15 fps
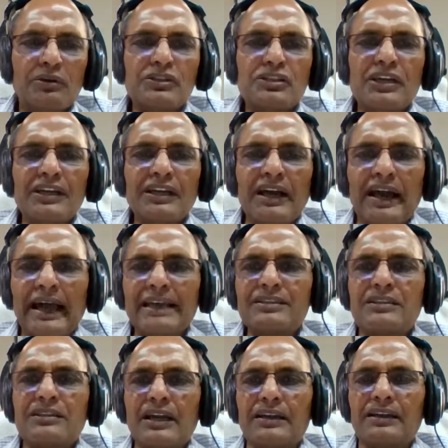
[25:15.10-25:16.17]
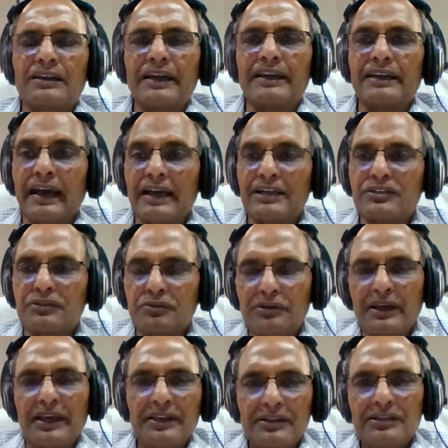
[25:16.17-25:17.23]
wasn't as that great as
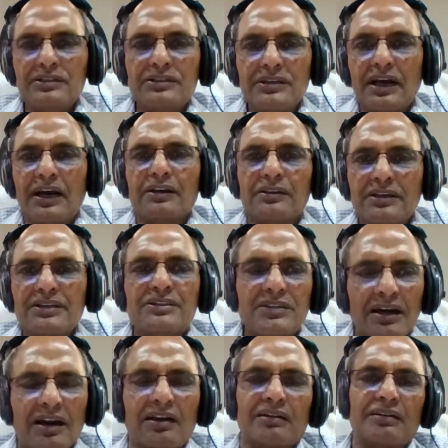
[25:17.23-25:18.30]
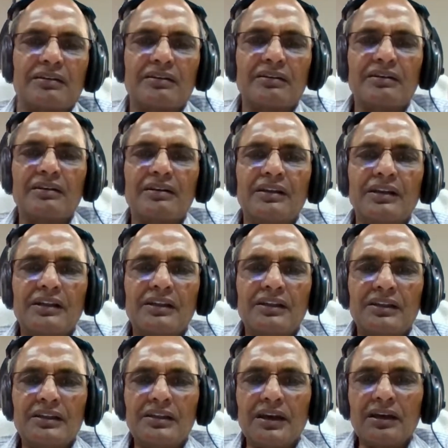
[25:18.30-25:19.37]
today in these young kids are.
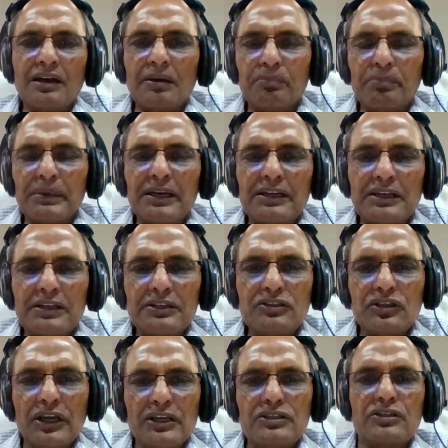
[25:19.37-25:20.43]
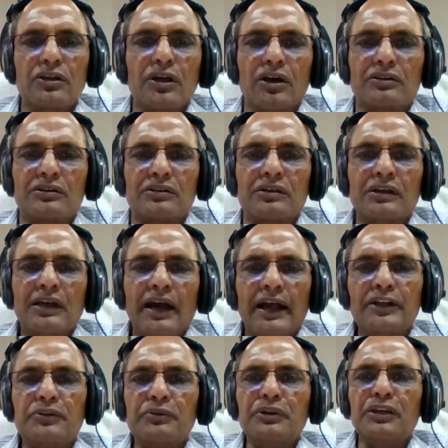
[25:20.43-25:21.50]
They are completely changed lot.
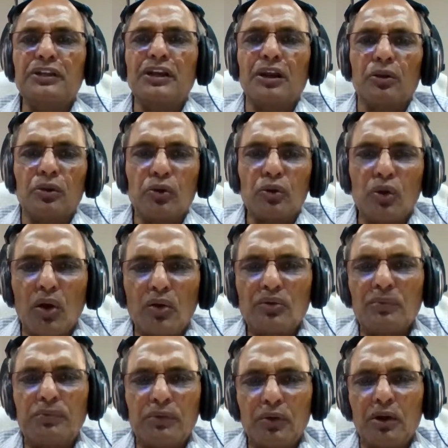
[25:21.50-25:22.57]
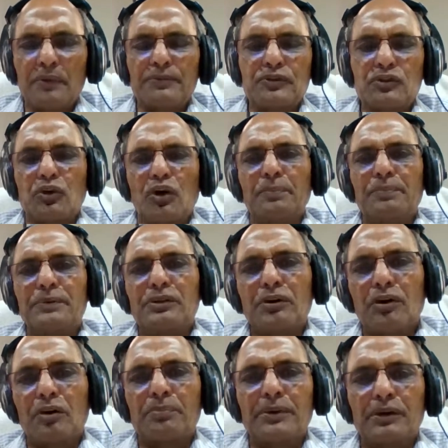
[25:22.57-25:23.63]
And today there are lot of scope in the
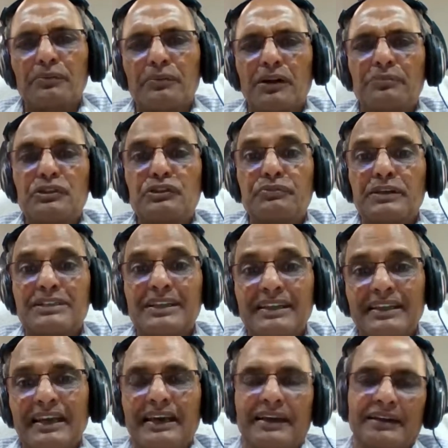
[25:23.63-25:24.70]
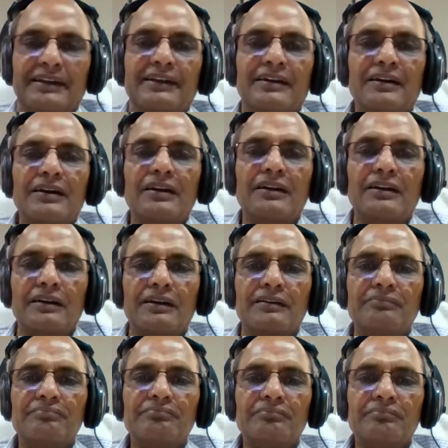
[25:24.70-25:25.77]
corporate world, which wasn't there
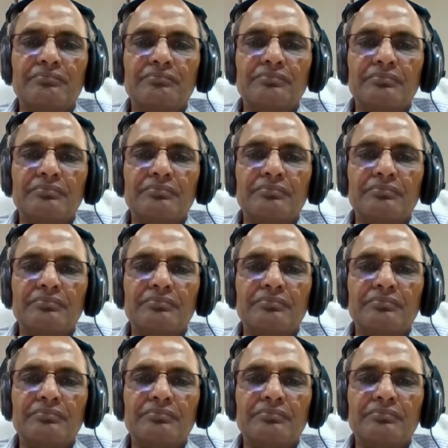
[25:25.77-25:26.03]
earlier.